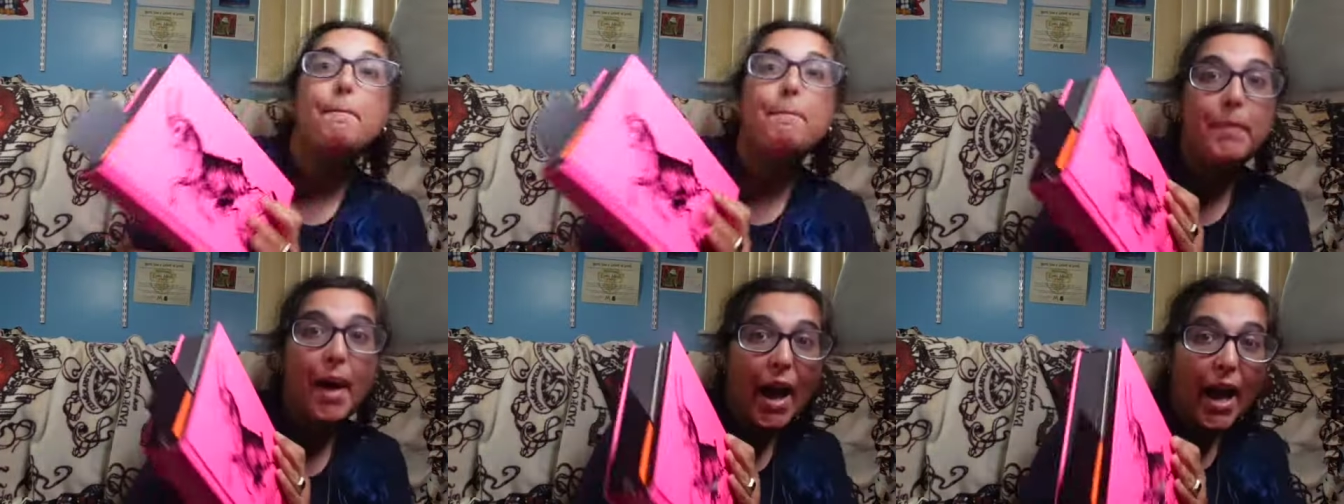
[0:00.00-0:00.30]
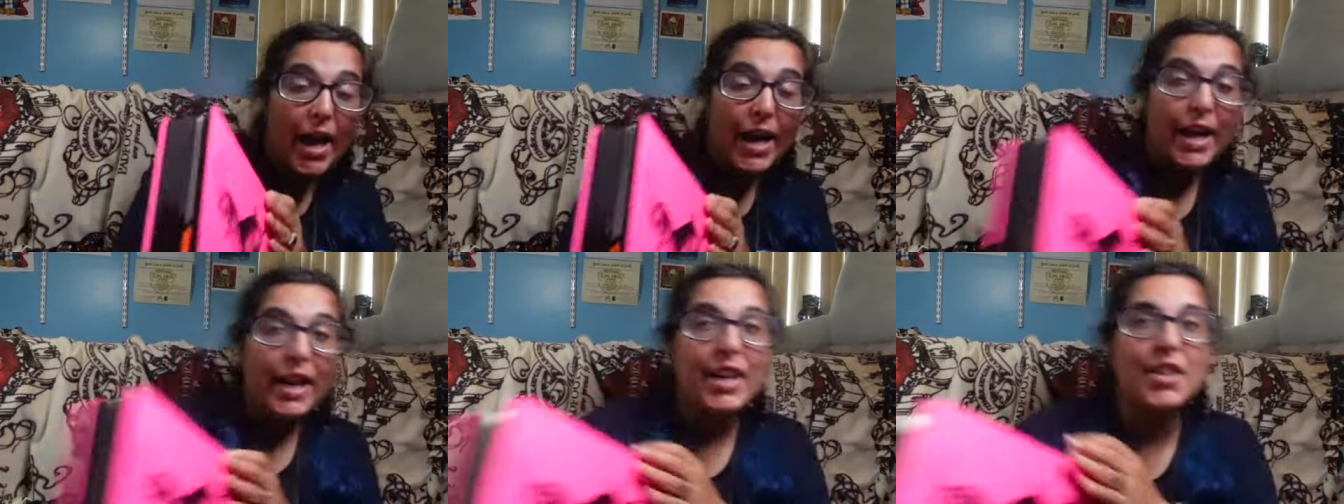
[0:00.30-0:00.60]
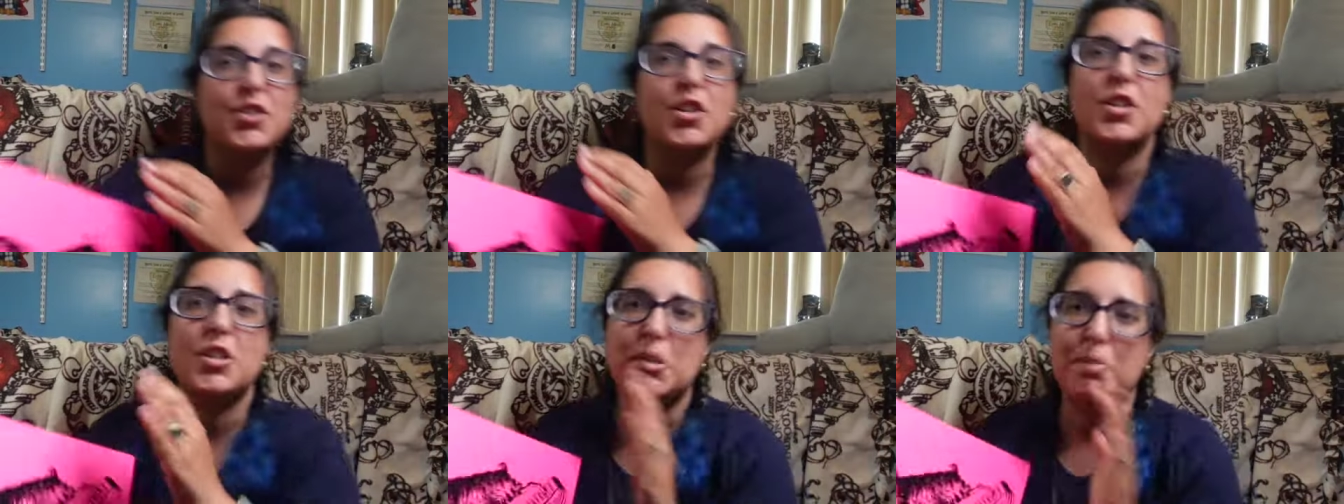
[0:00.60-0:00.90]
but
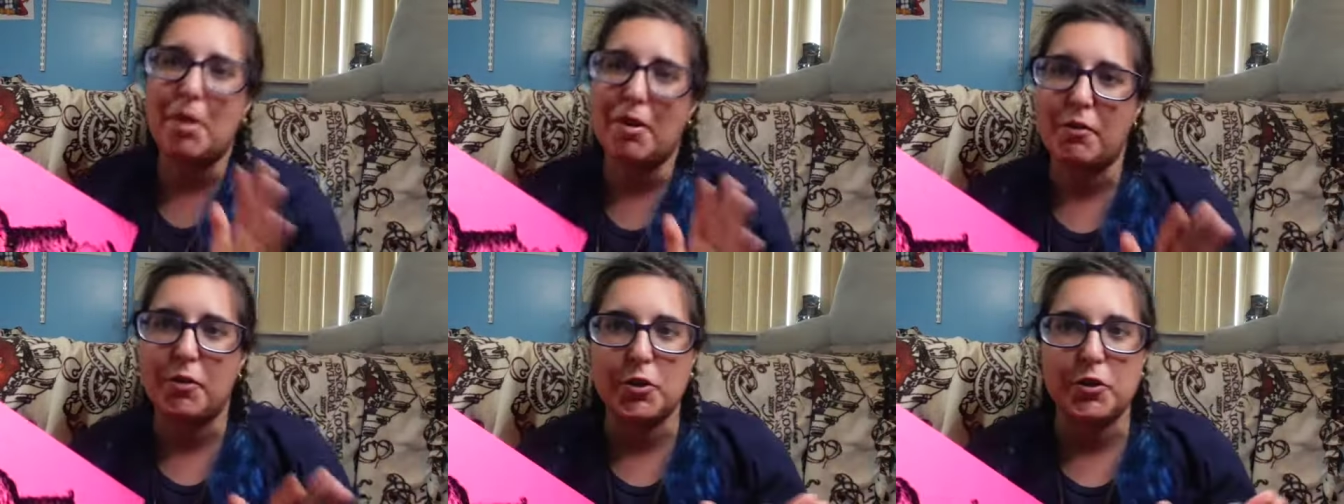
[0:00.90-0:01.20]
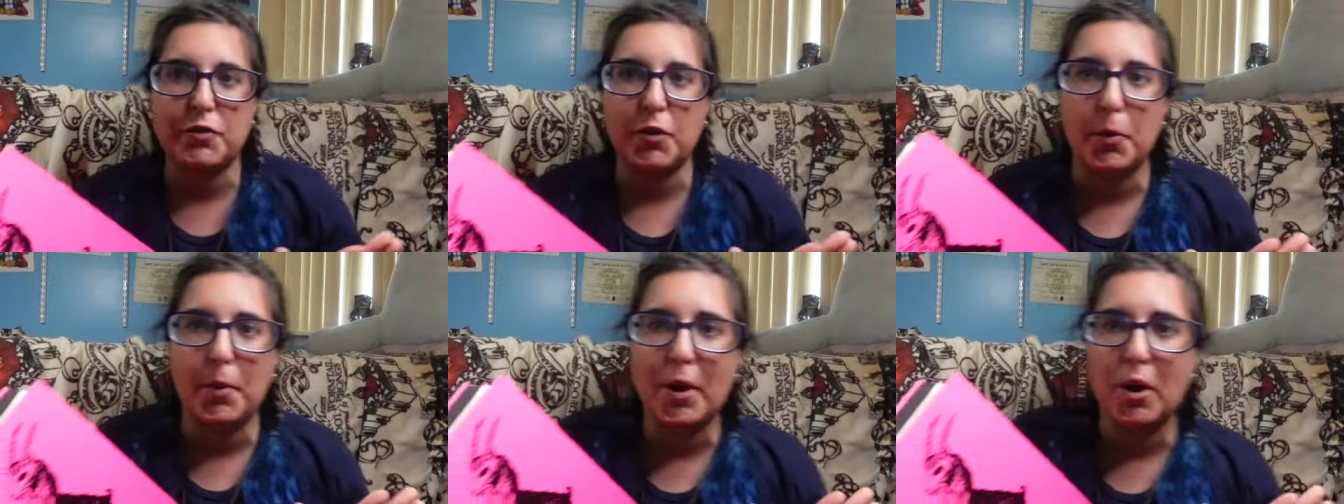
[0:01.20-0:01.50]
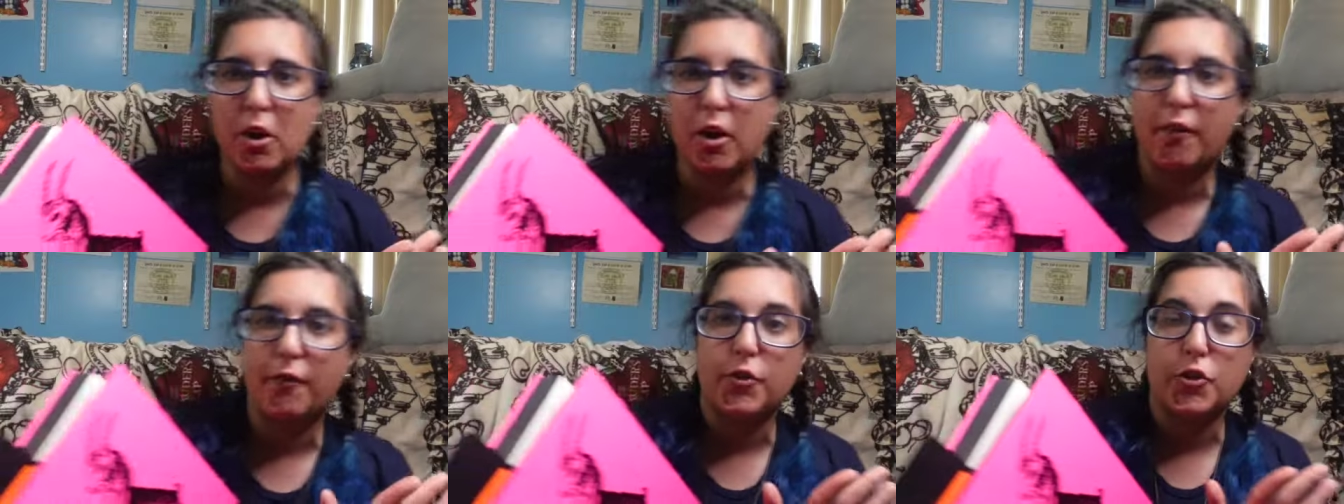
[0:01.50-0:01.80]
it's also my first full
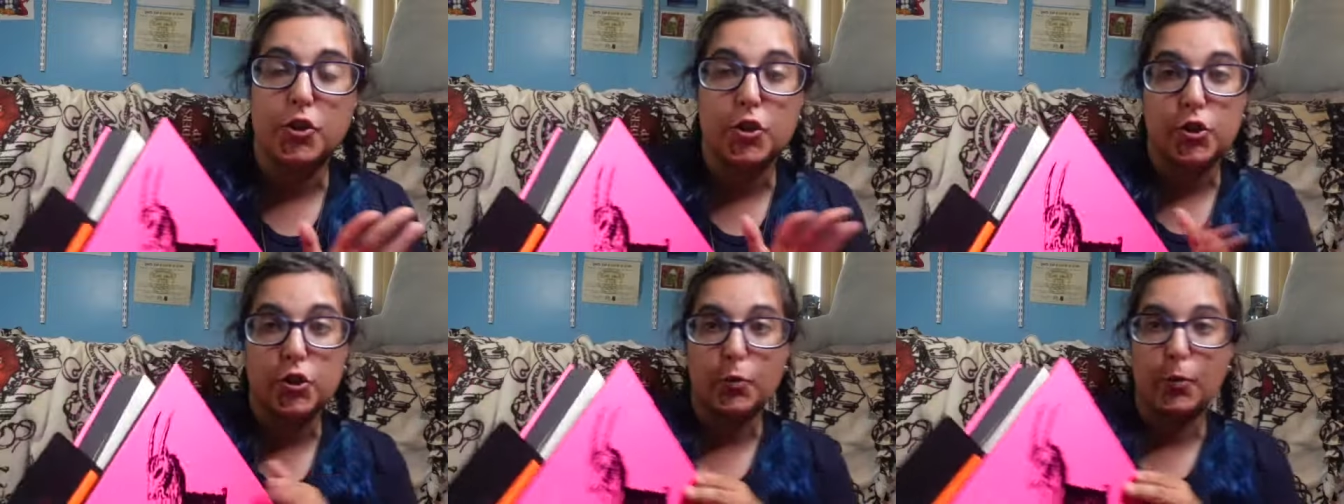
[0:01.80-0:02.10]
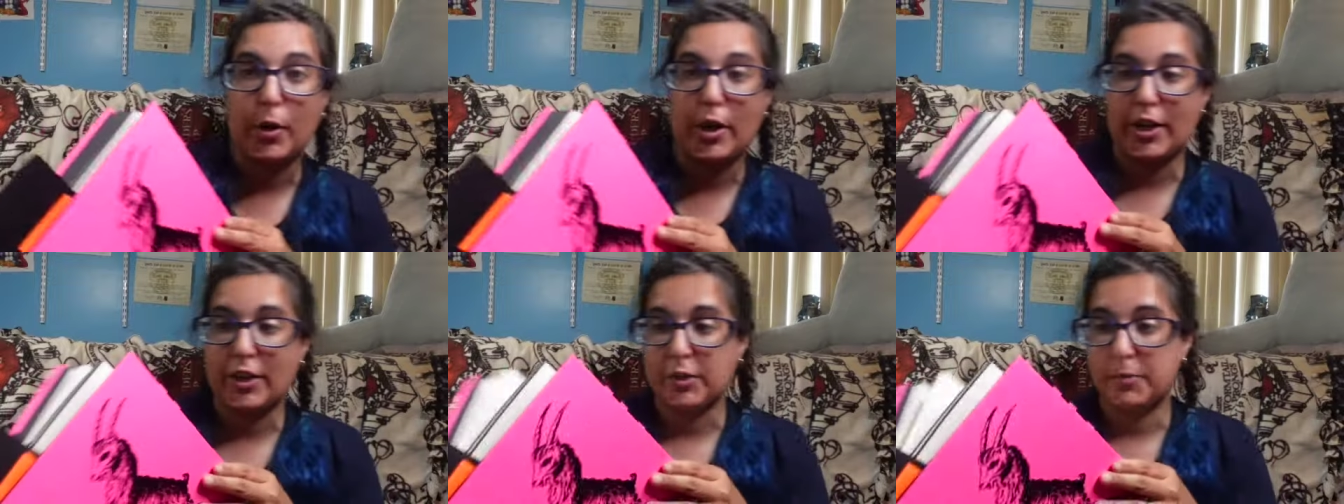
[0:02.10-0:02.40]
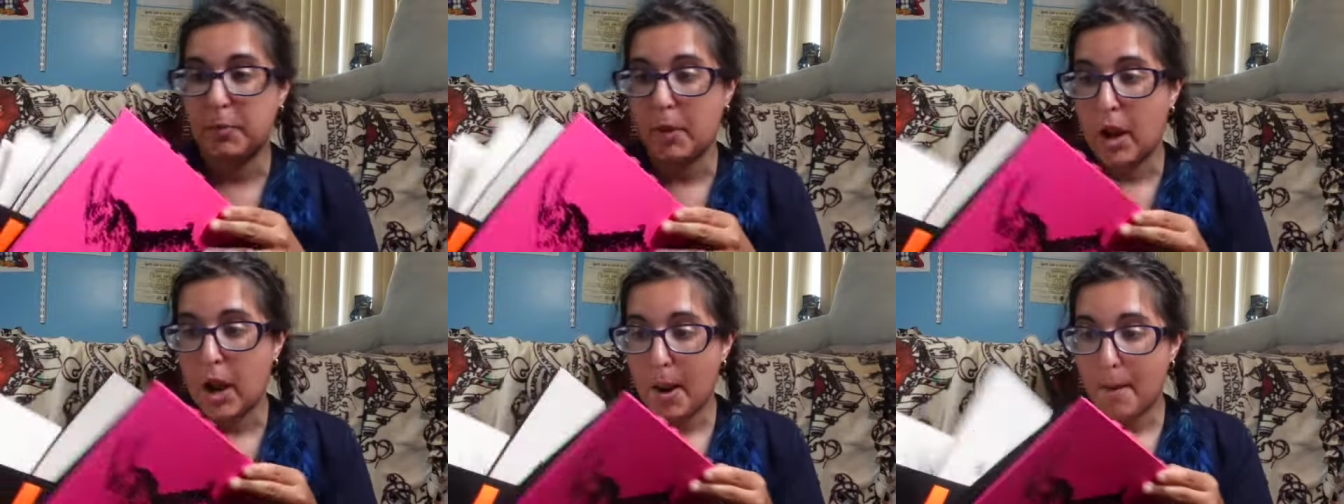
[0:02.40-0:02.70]
week off, which is super nice.
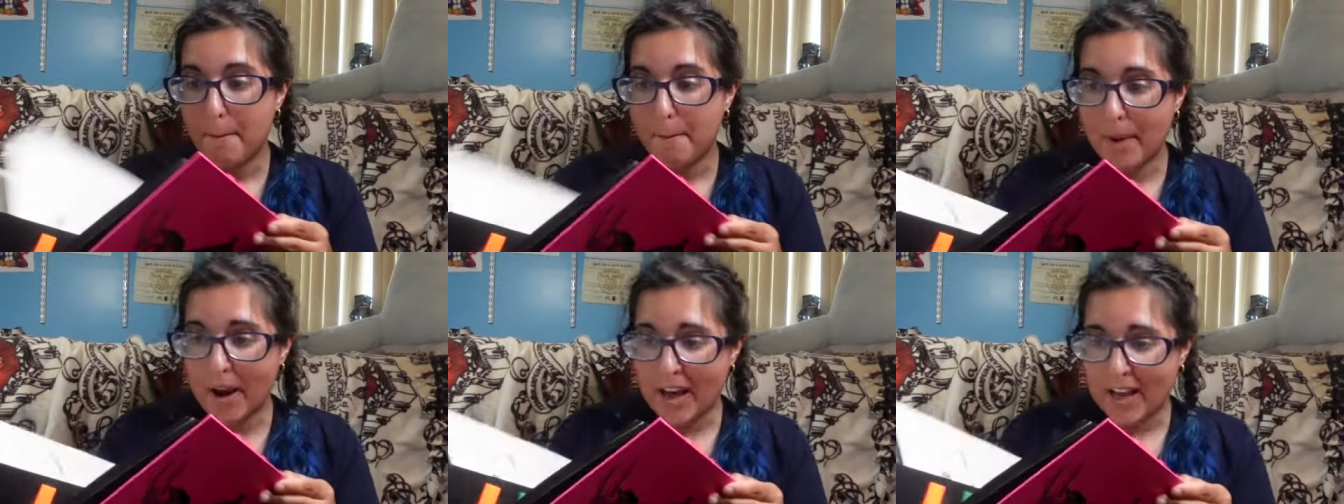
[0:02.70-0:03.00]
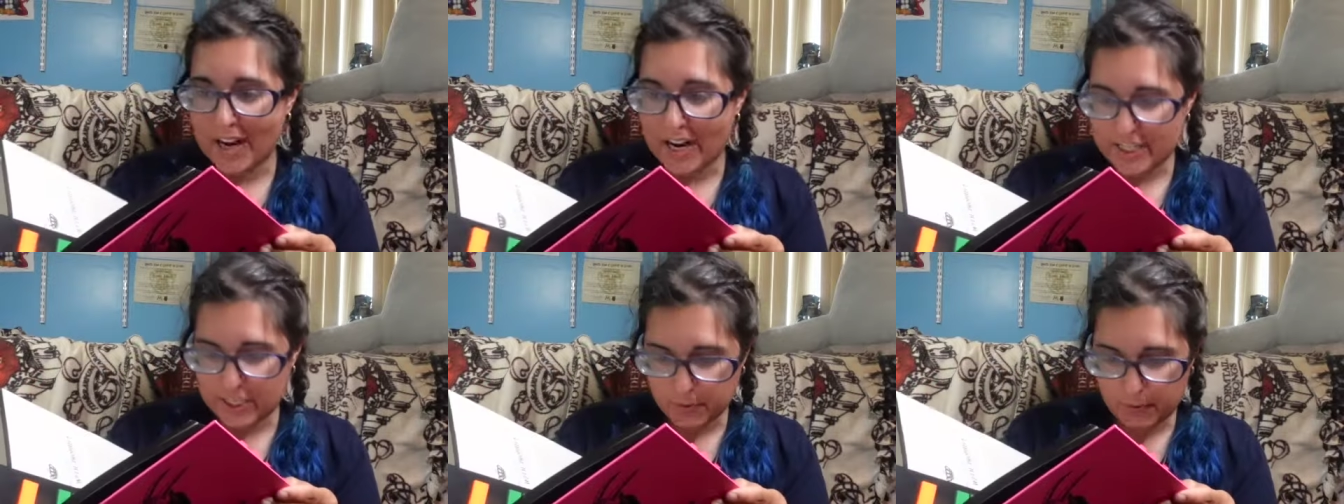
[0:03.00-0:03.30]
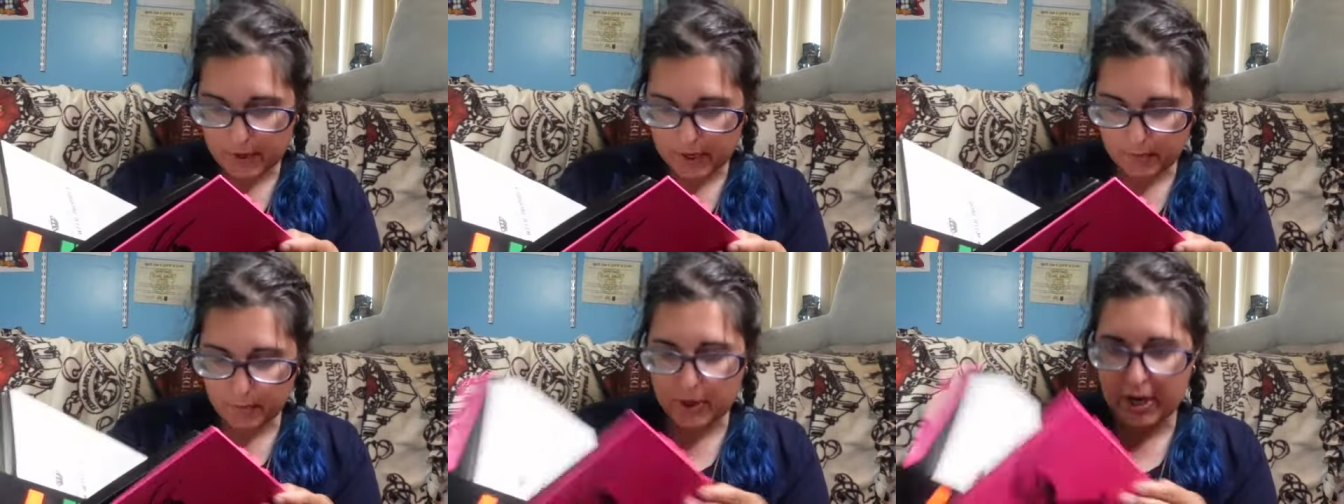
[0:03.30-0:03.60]
But I did
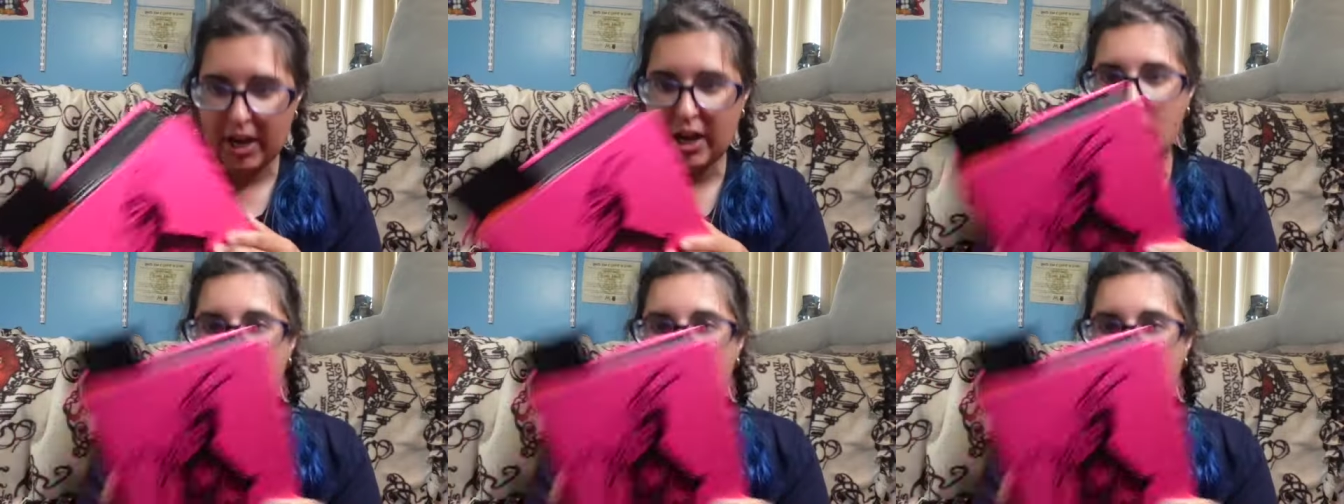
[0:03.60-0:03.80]
wind up reading